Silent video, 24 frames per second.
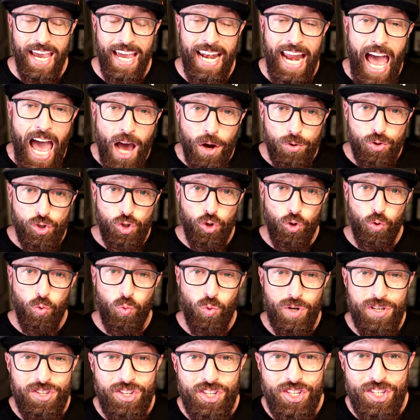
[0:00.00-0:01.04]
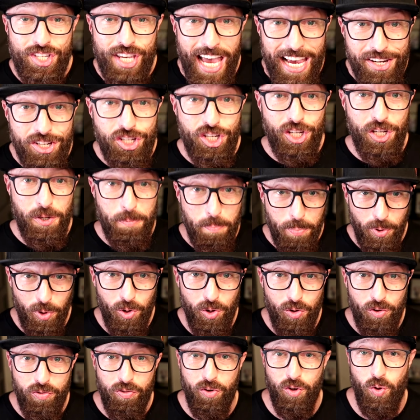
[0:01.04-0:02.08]
in how to
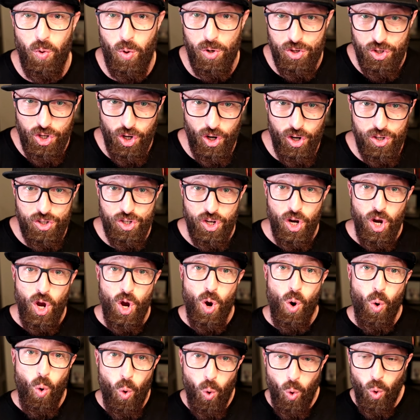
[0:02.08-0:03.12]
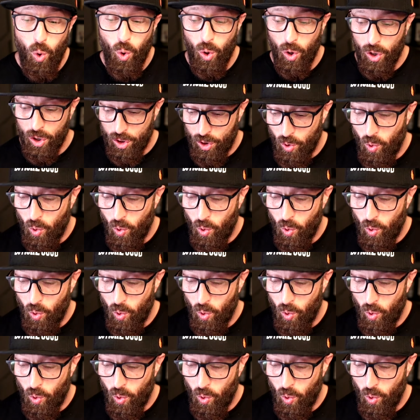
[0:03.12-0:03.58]
recession-proof your church or